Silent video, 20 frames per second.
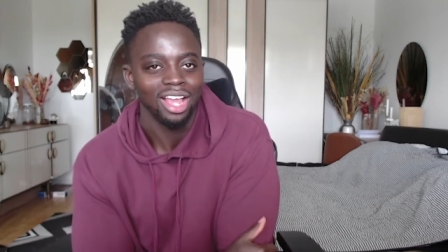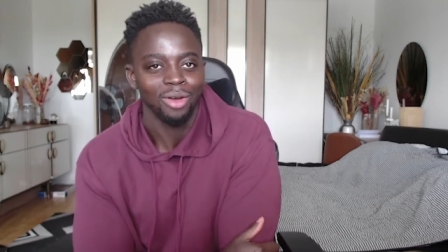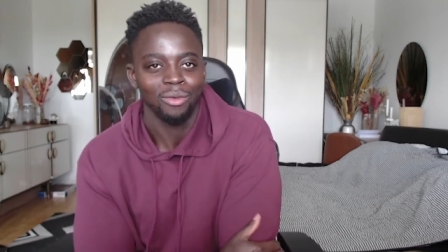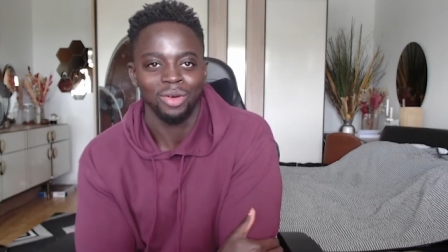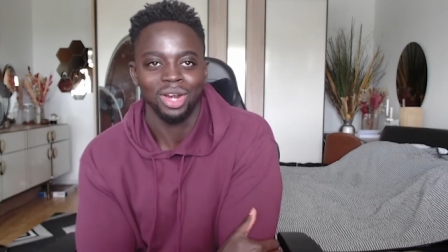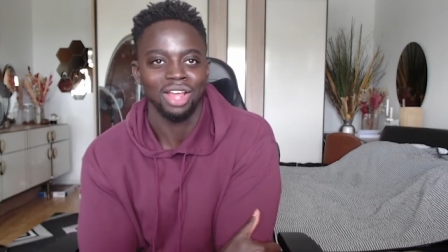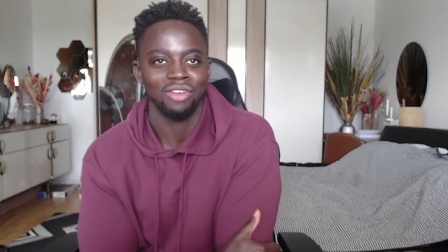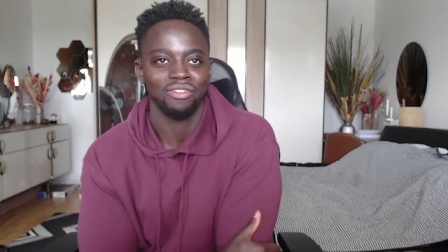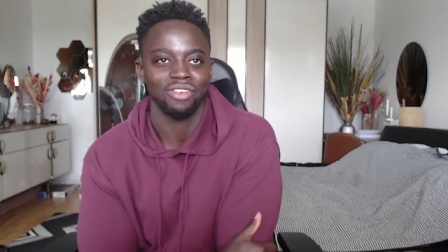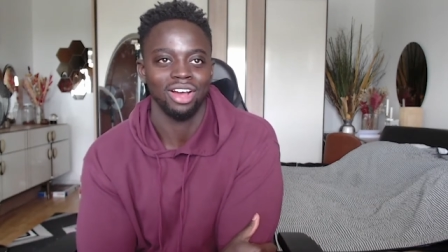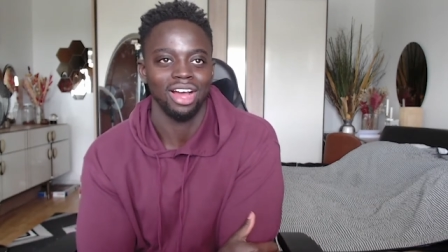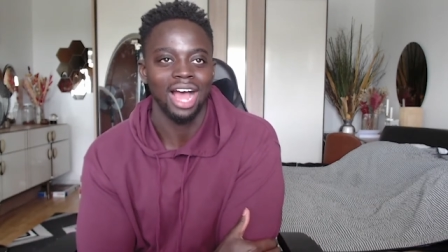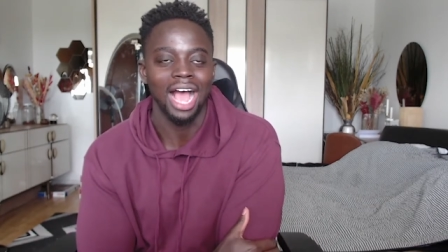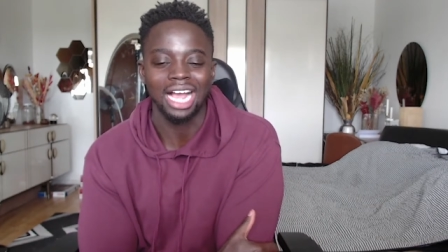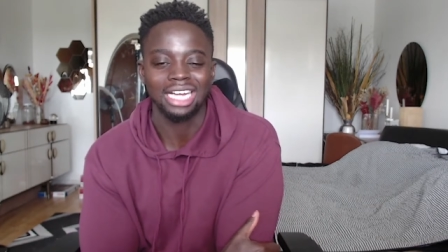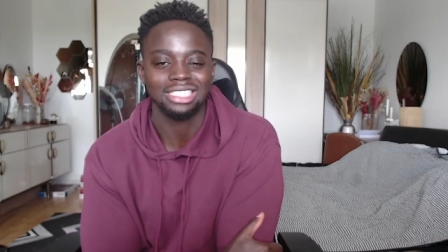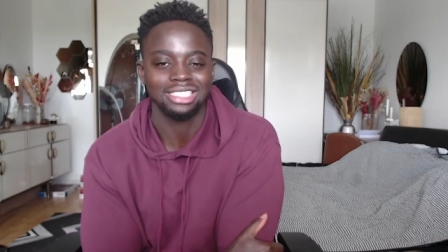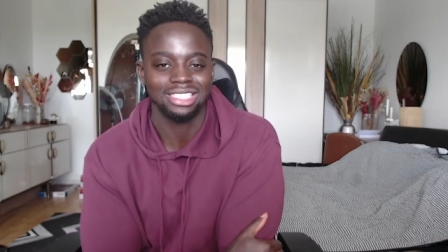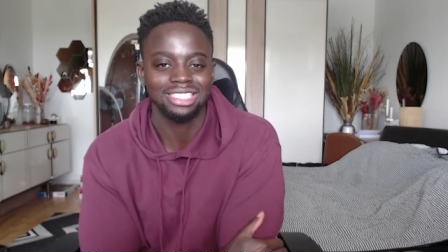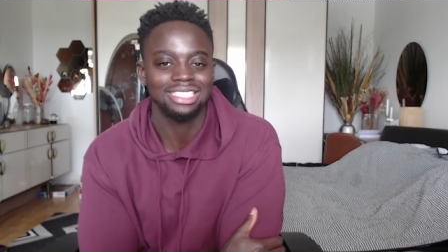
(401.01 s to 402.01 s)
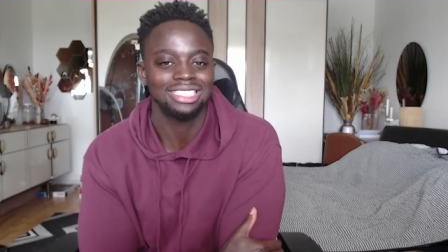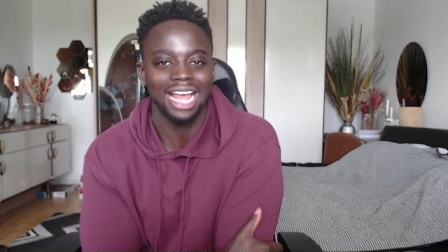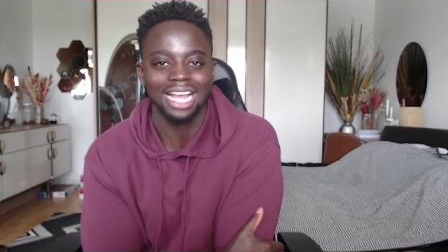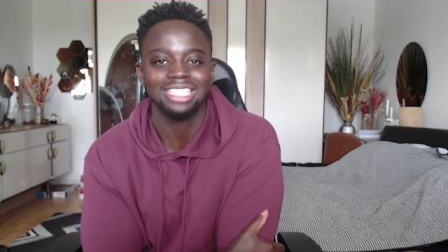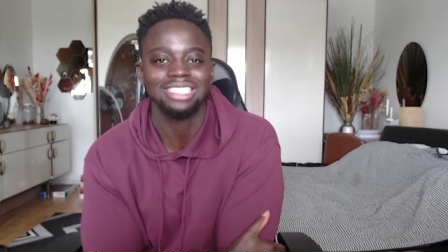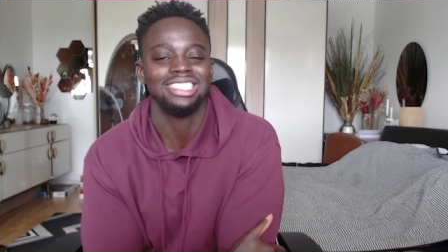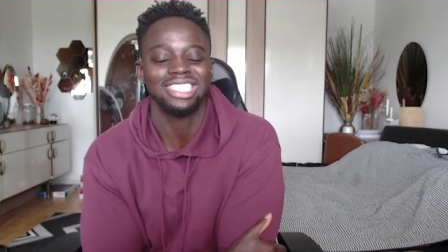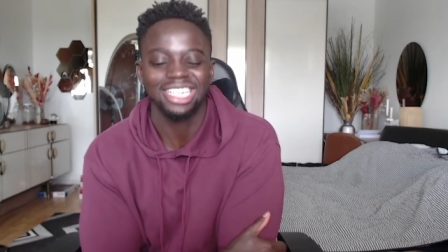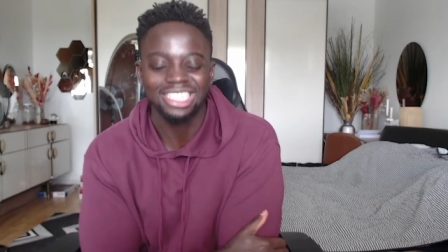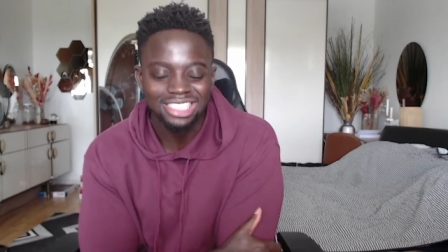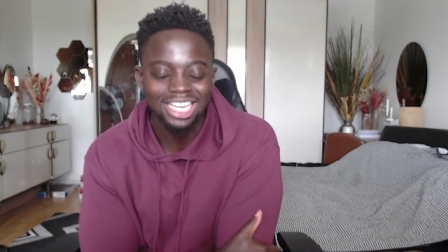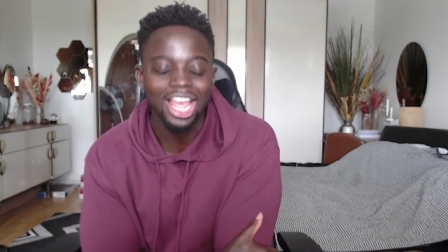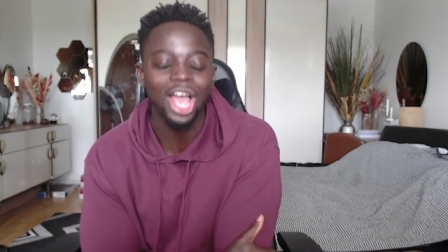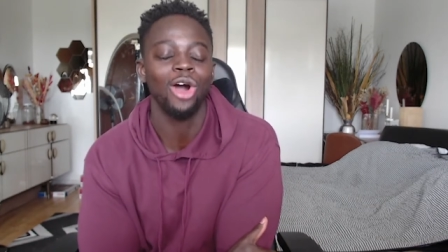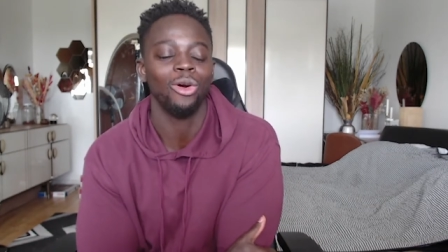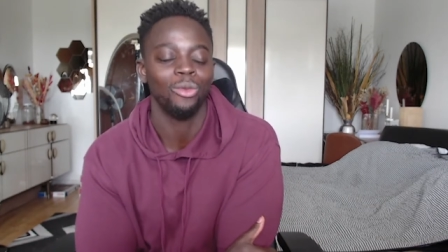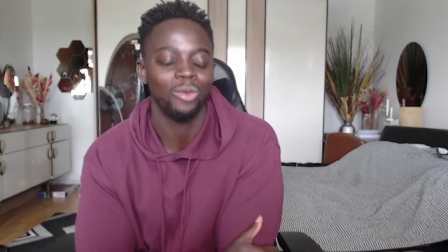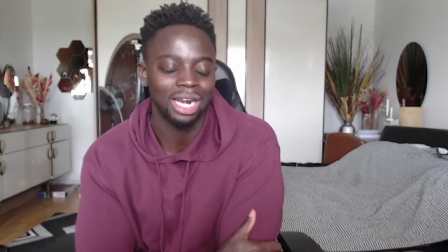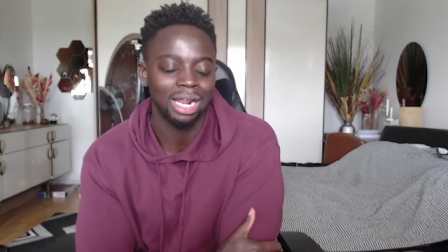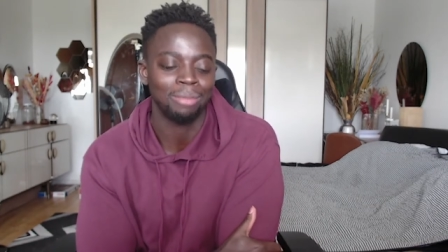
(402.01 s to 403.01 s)
Whenever I could, she's like, she could
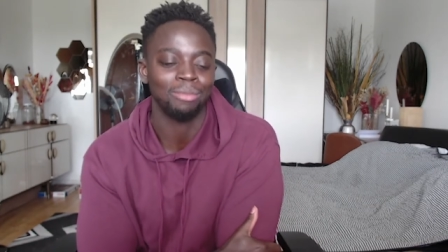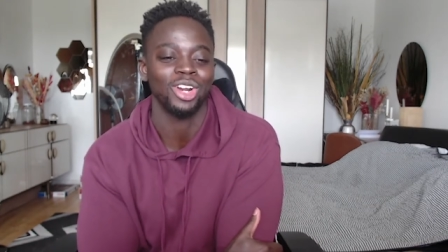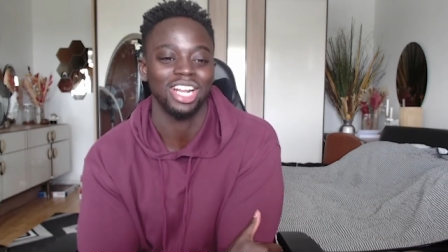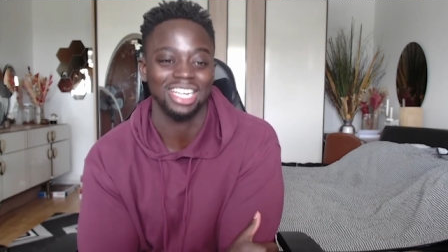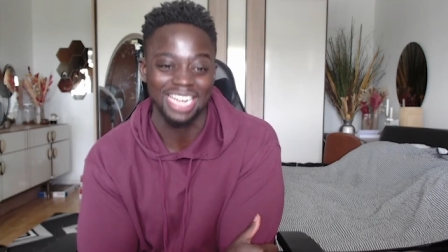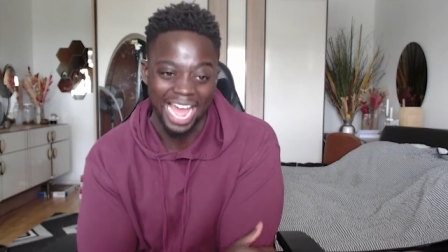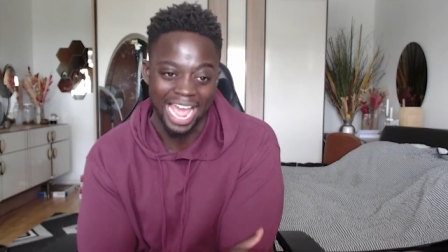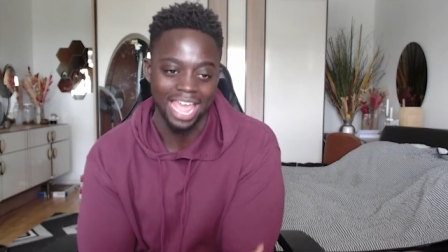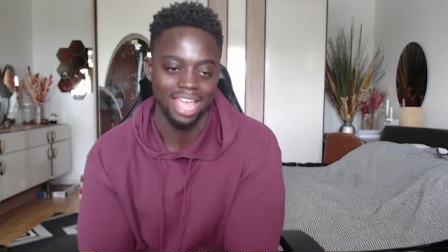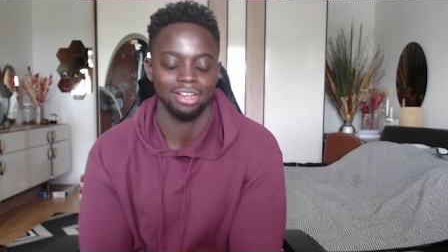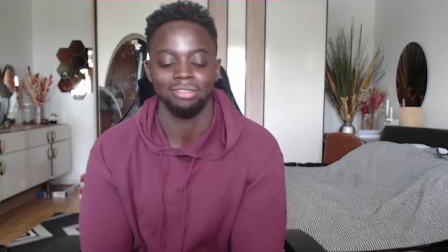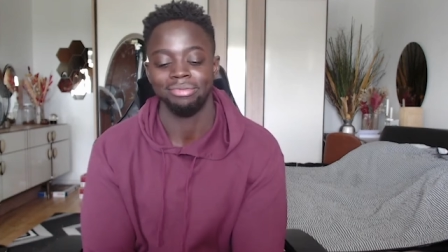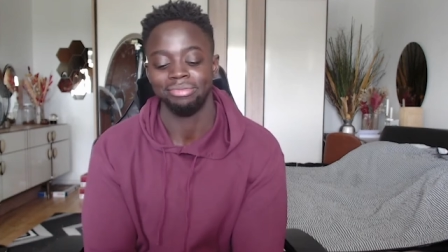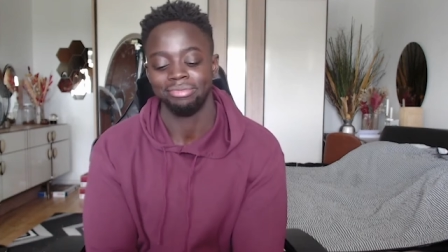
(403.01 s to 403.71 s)
tell when I'm on a diet.